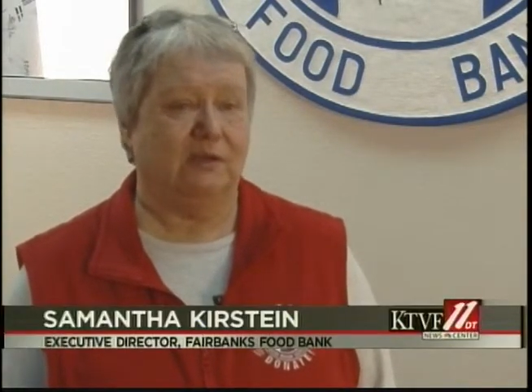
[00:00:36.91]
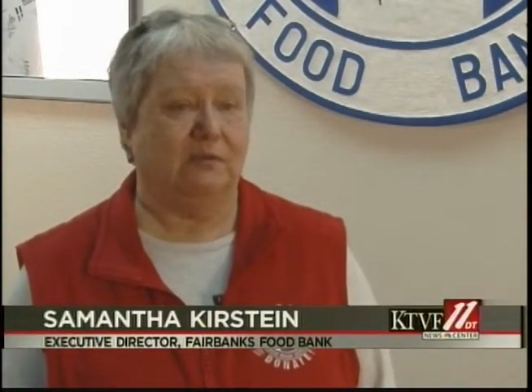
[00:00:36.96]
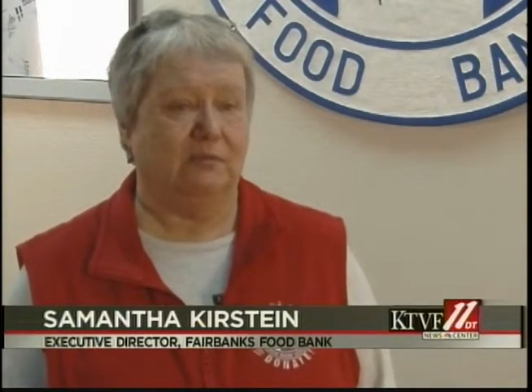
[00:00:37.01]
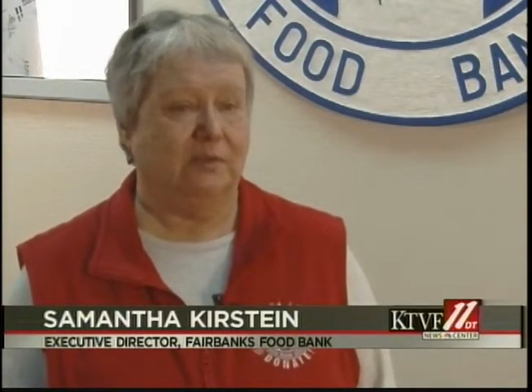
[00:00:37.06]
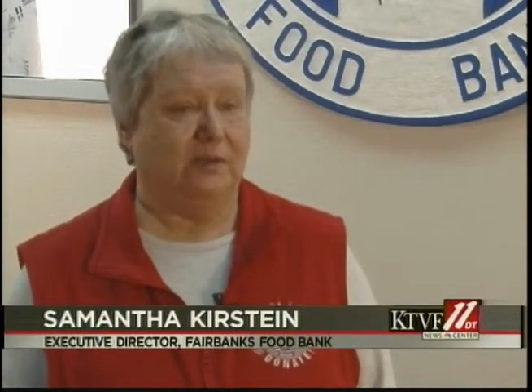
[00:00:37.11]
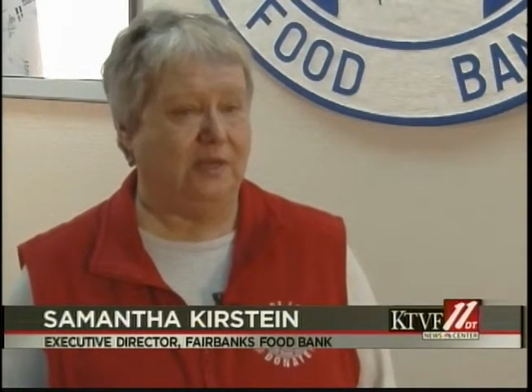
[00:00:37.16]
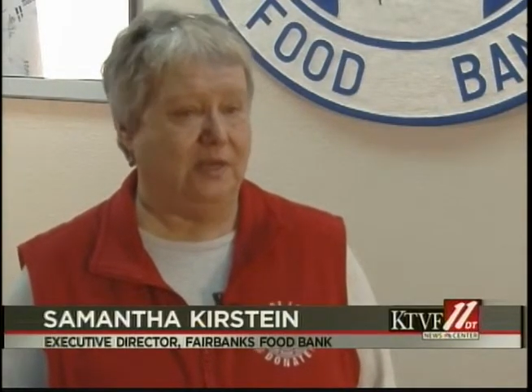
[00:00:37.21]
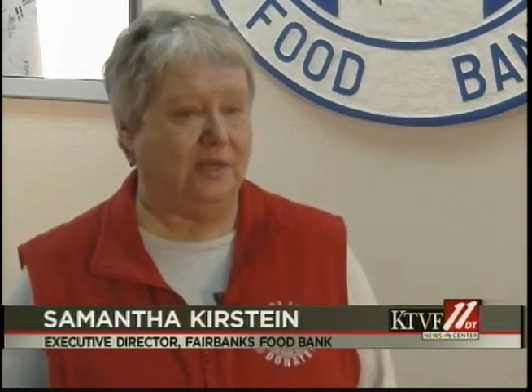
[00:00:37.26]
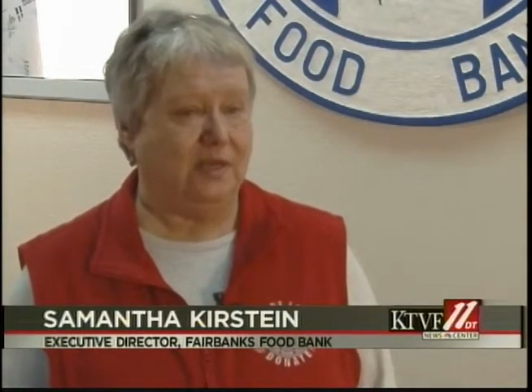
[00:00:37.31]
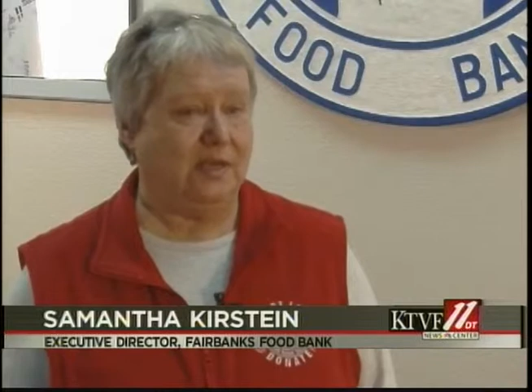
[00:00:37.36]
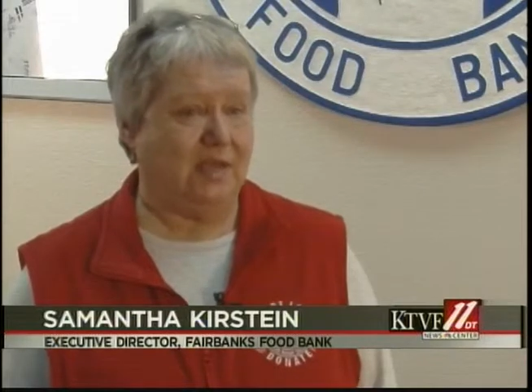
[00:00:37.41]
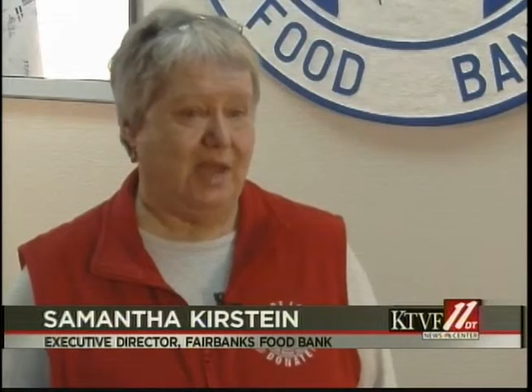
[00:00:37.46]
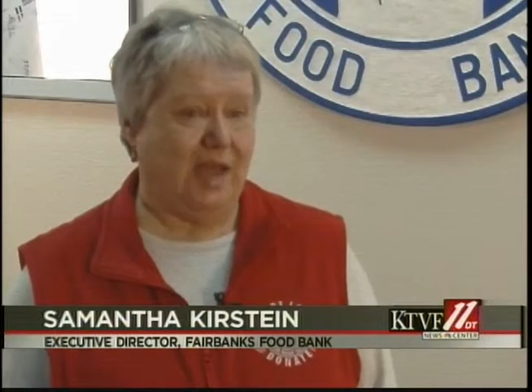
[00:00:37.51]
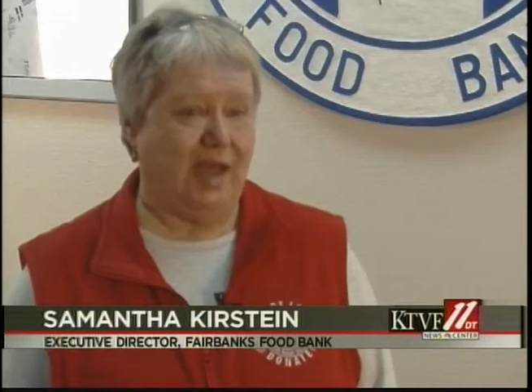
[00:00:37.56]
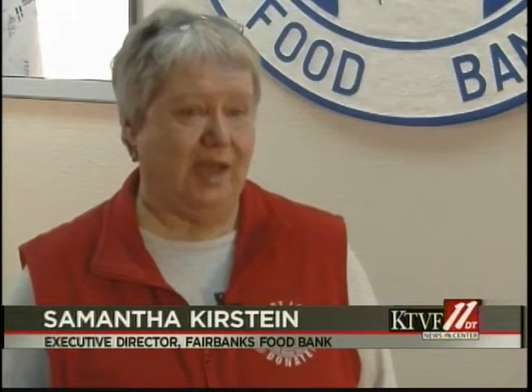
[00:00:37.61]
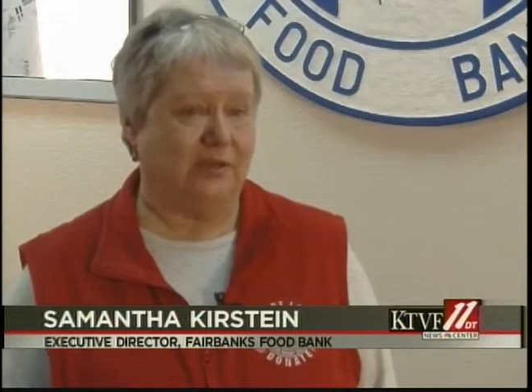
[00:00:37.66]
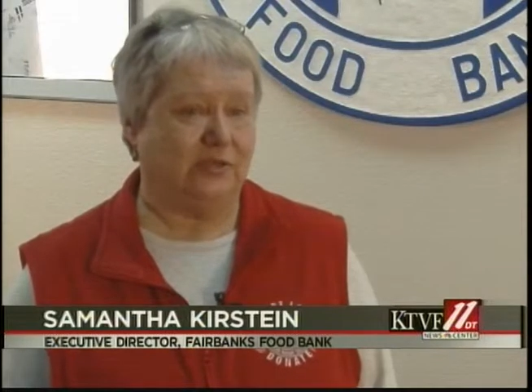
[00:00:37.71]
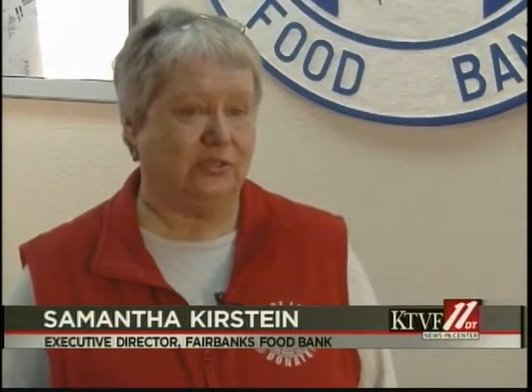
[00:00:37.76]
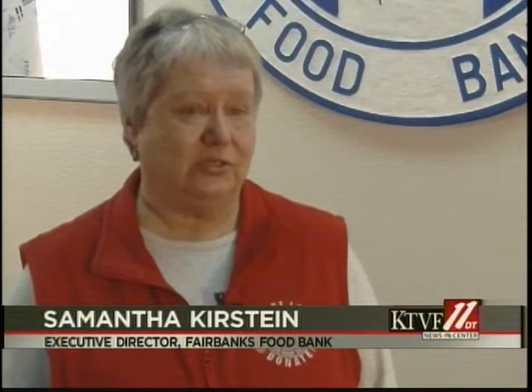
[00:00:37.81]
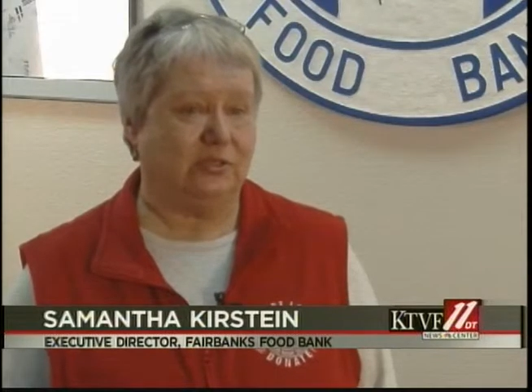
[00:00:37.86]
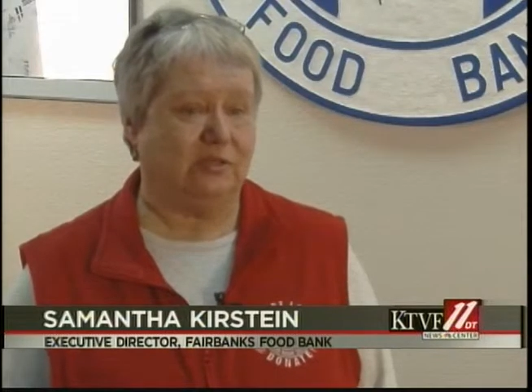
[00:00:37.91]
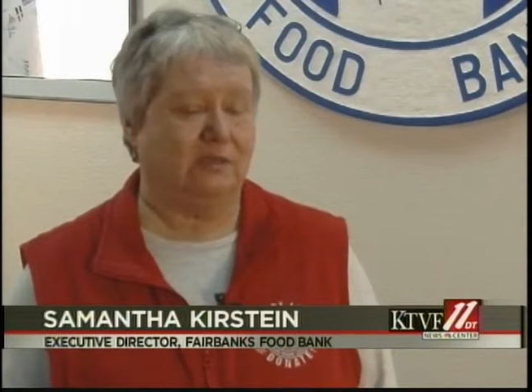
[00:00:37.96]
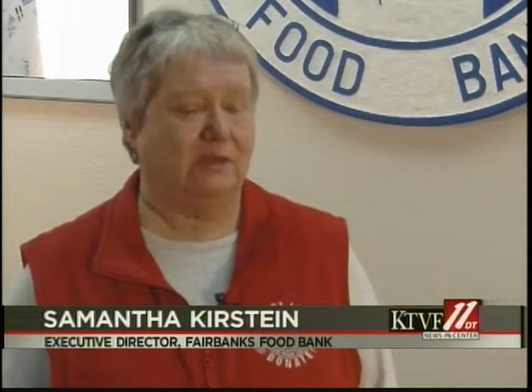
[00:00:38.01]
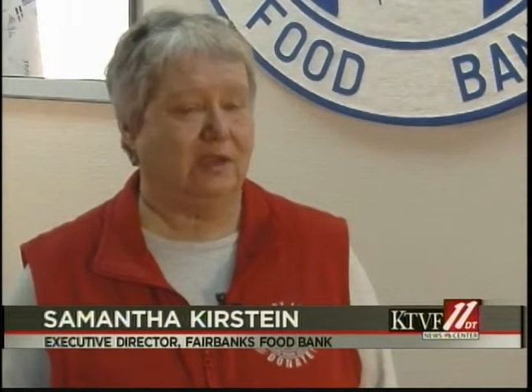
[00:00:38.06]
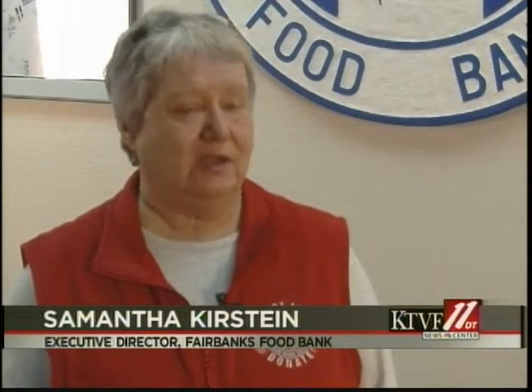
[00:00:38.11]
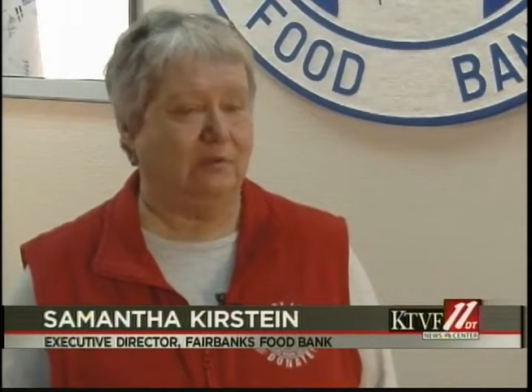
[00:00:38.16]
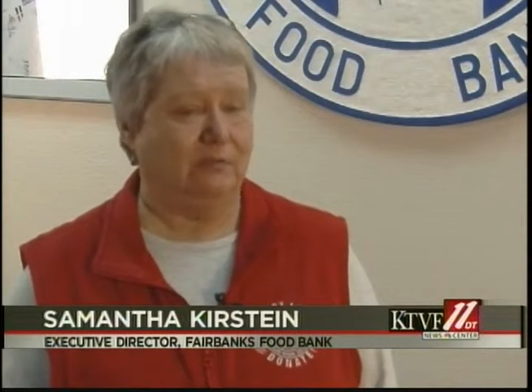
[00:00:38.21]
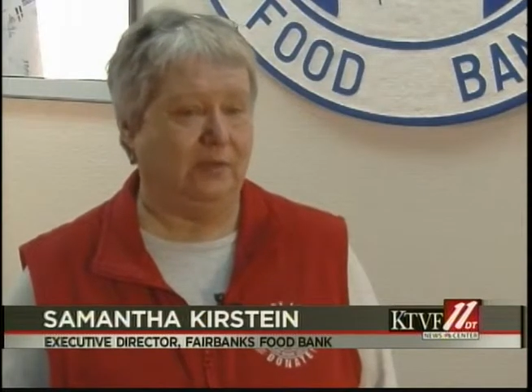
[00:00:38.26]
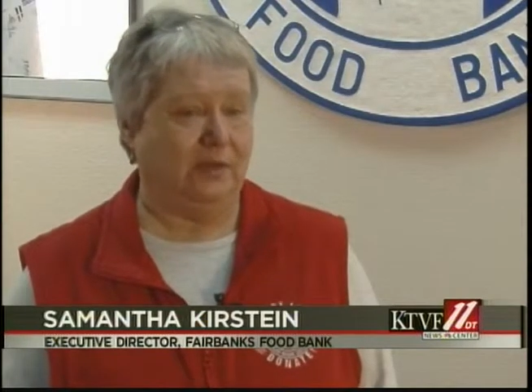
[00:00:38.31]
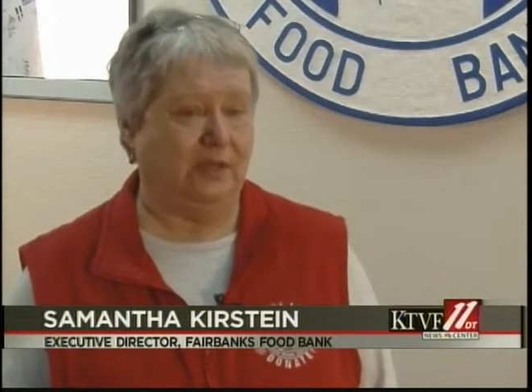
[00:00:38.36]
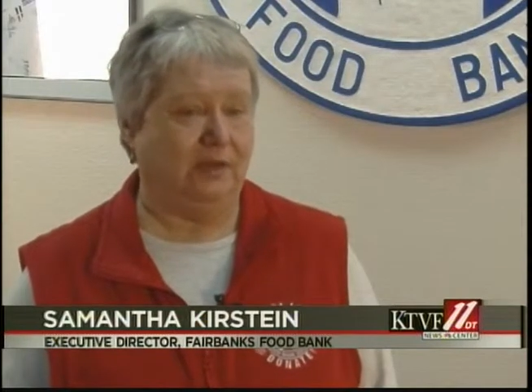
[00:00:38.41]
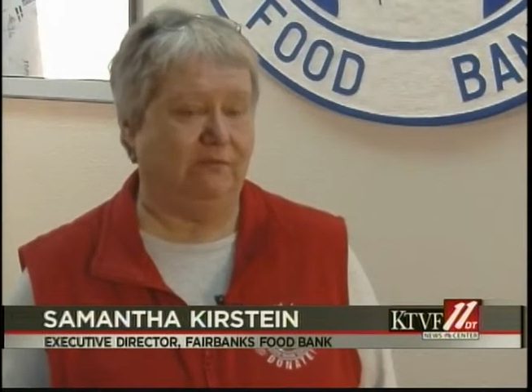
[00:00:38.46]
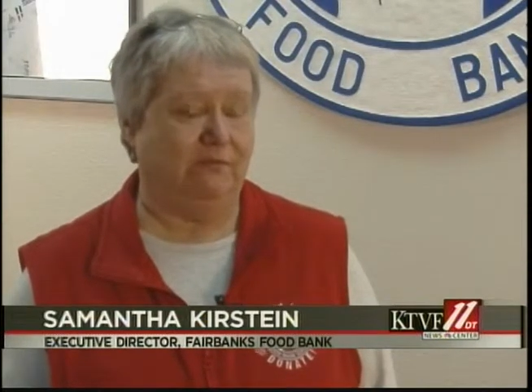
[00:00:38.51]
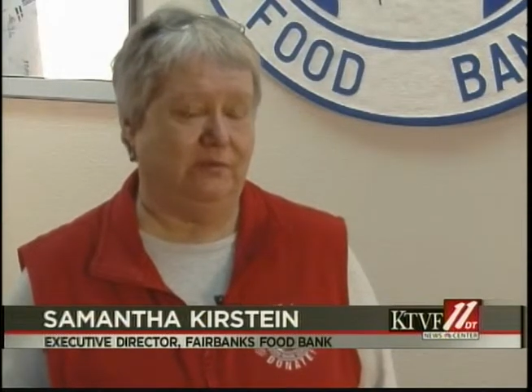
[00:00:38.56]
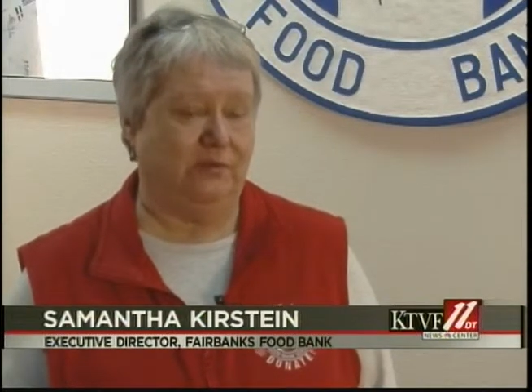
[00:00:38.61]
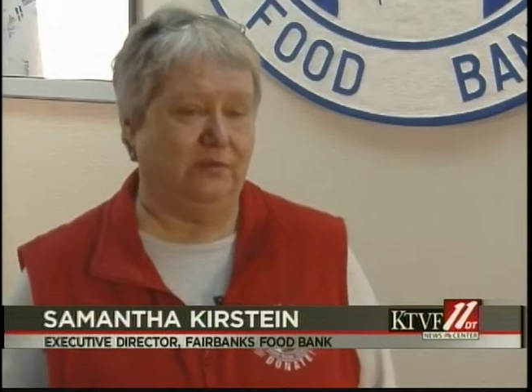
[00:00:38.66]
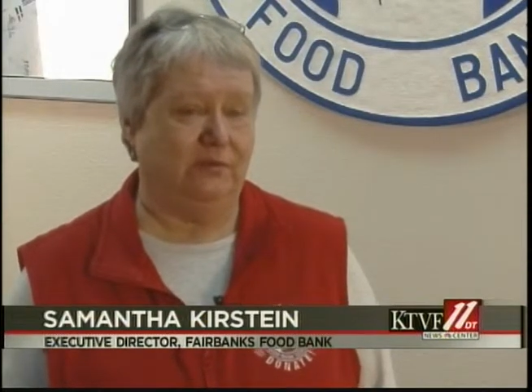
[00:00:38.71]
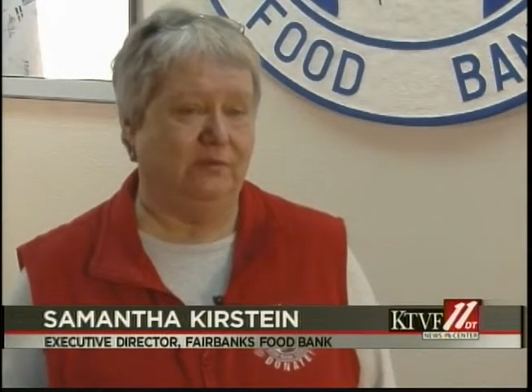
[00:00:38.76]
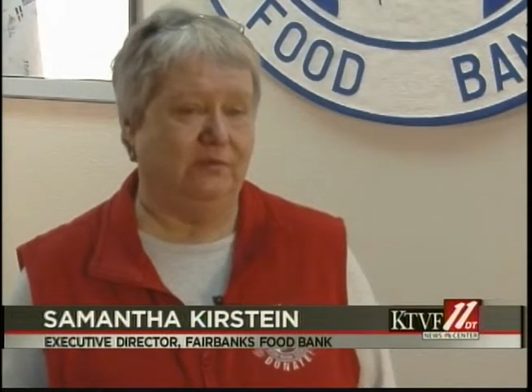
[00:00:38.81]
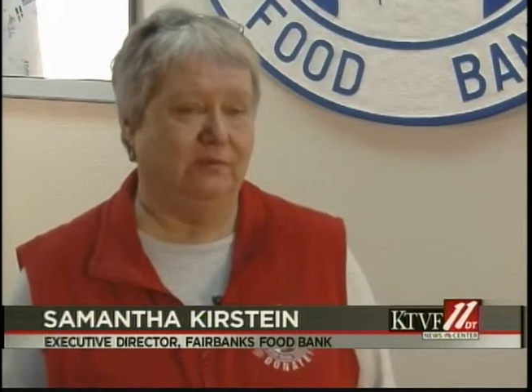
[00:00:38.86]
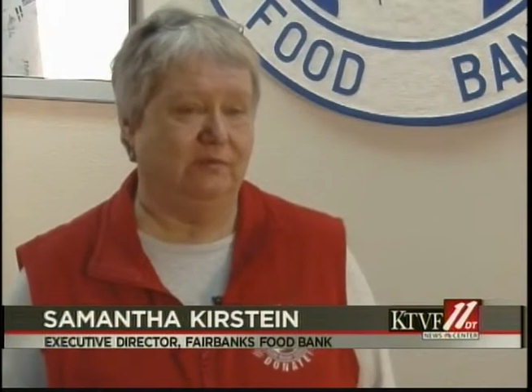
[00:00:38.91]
we need cash, and we need food.